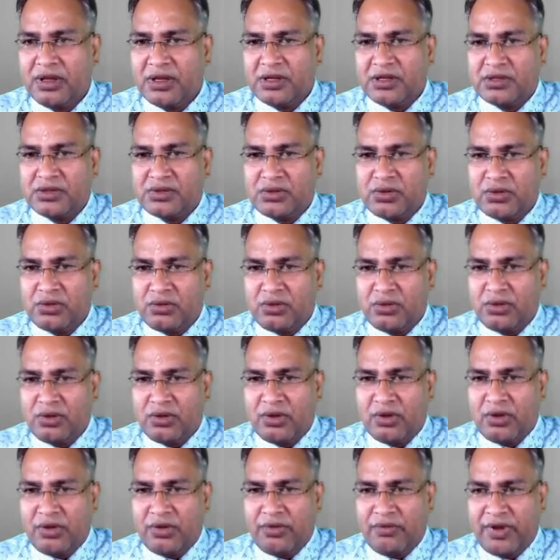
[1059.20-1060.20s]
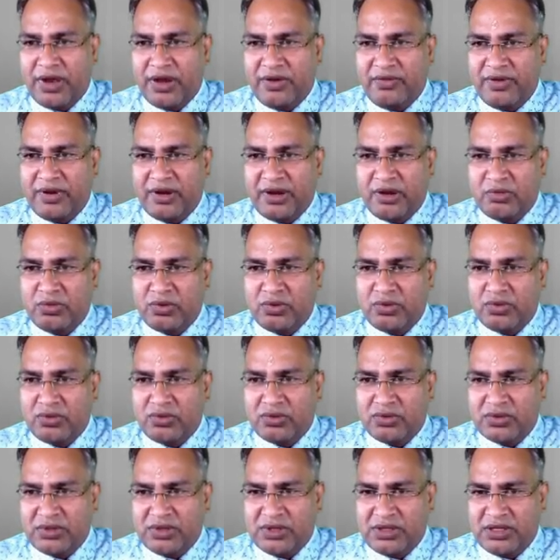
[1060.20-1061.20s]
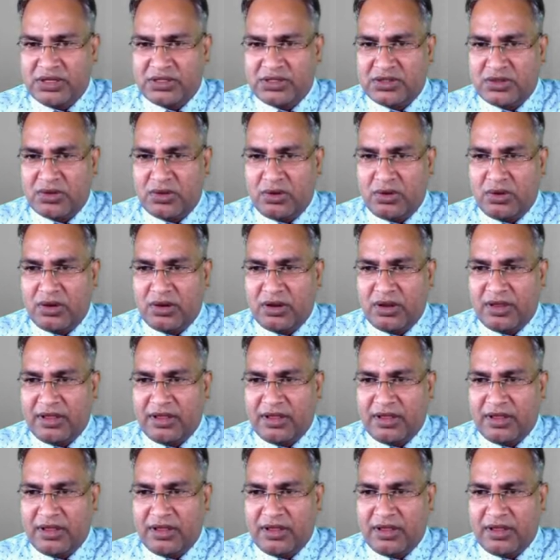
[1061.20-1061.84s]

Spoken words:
So when we remove this node,